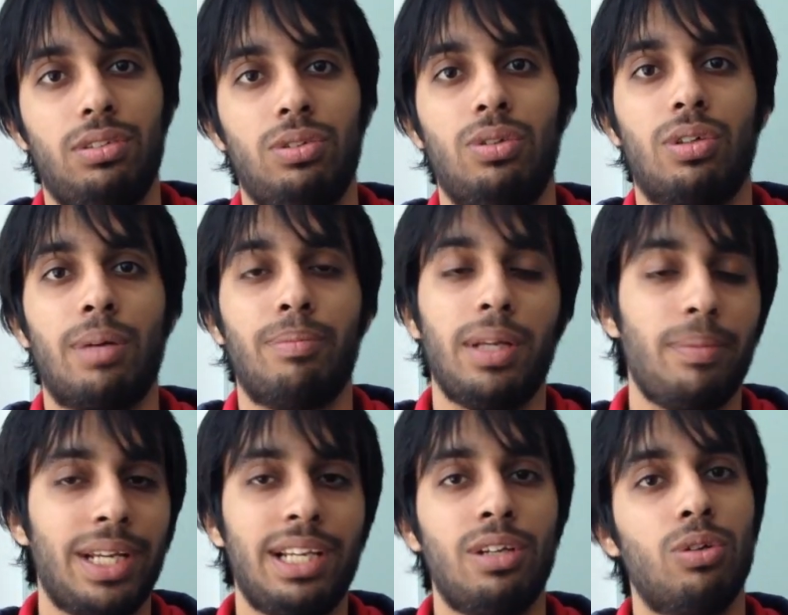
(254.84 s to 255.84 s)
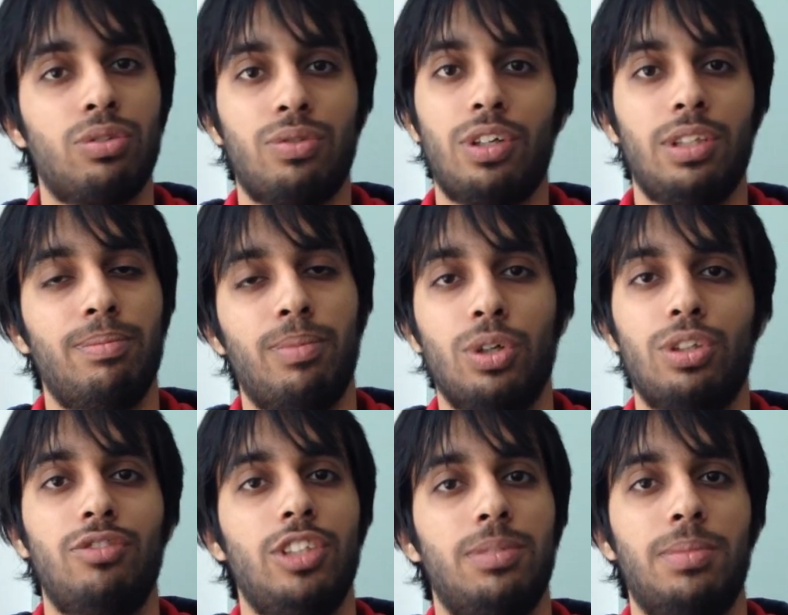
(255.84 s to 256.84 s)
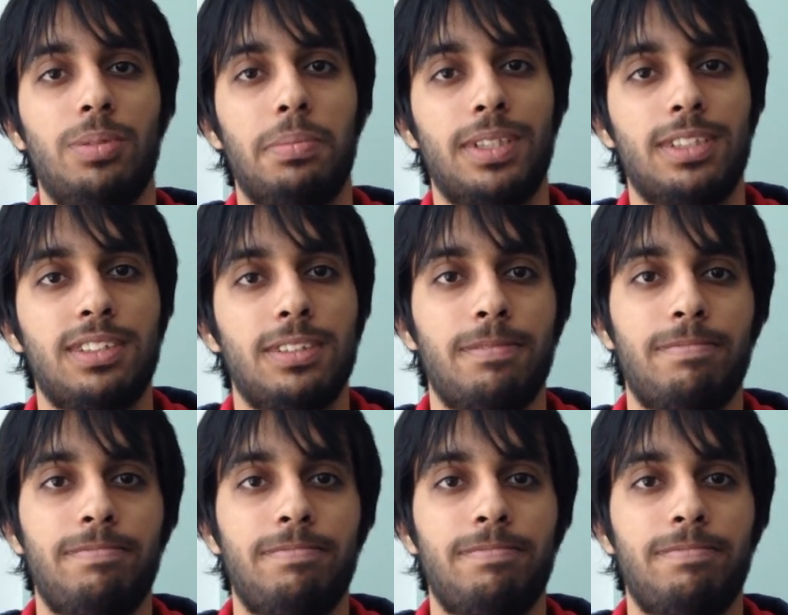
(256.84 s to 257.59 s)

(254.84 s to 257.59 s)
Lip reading: So company mainly looks for both of these prospects.